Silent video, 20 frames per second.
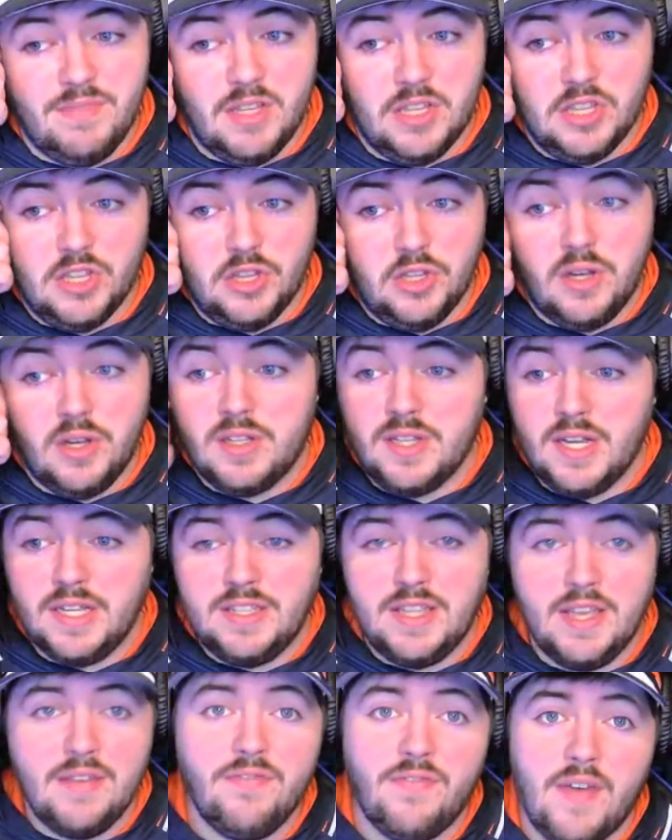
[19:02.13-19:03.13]
looked like
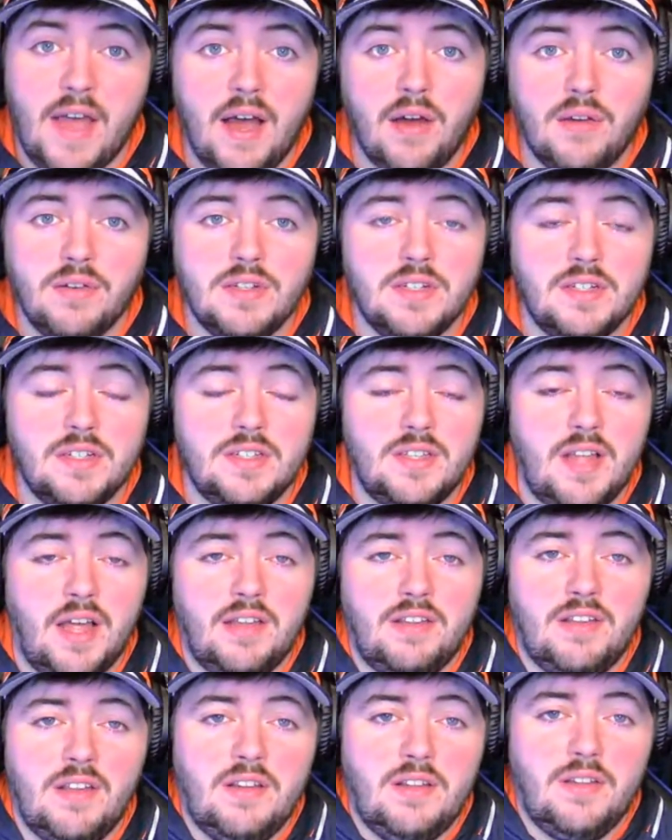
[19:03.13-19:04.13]
they found a
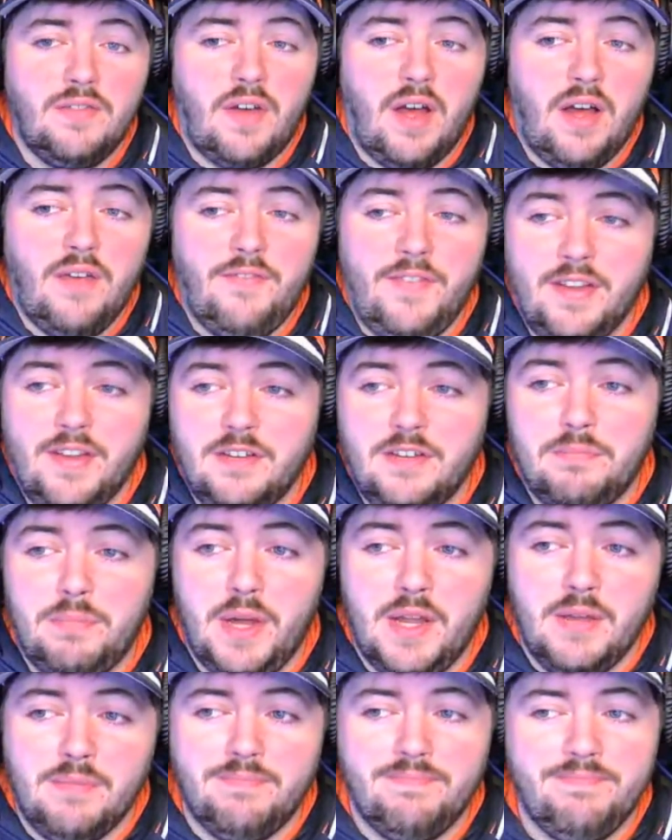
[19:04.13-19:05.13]
sense of offense,
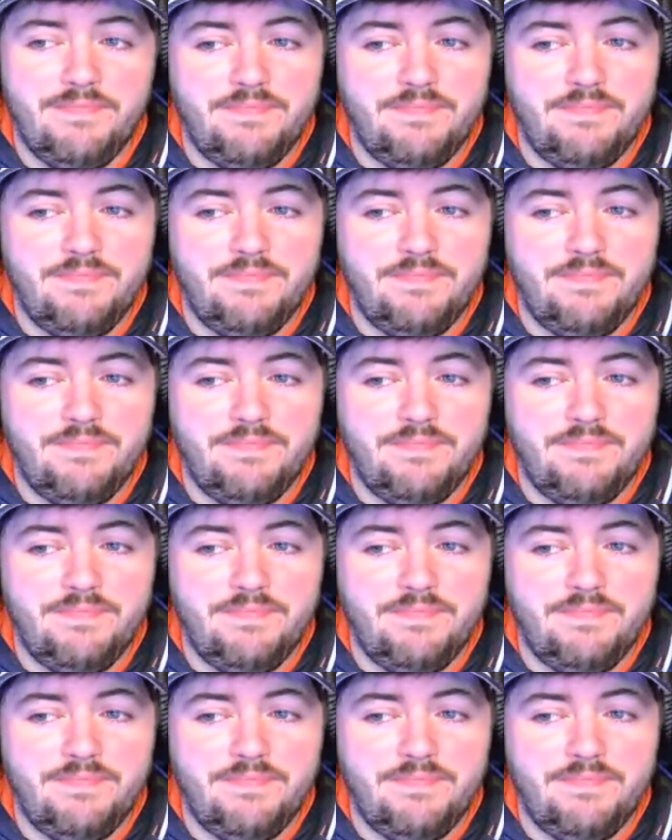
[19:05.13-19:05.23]
but